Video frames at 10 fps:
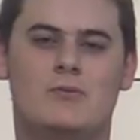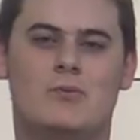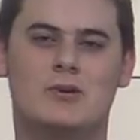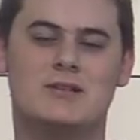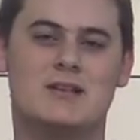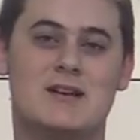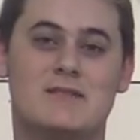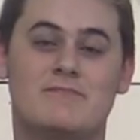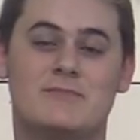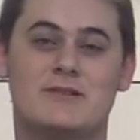One
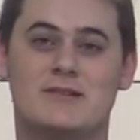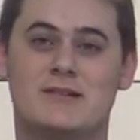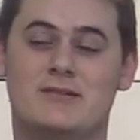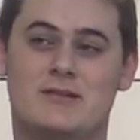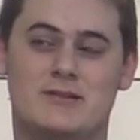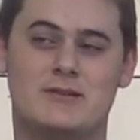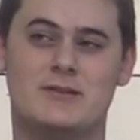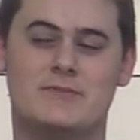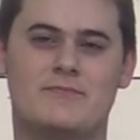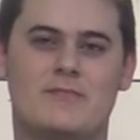time, during
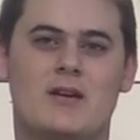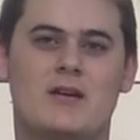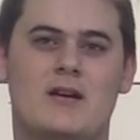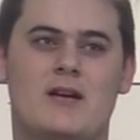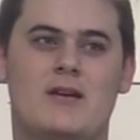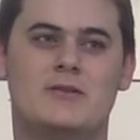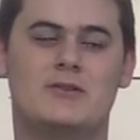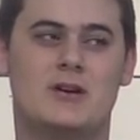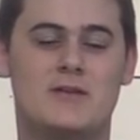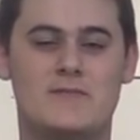lunch,
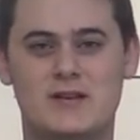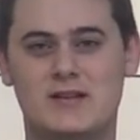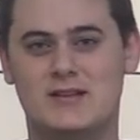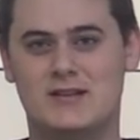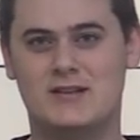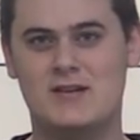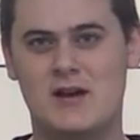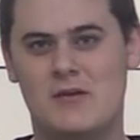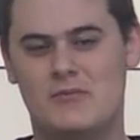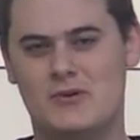Sean
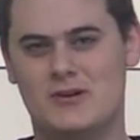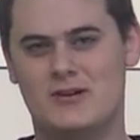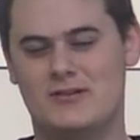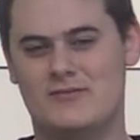Melia put a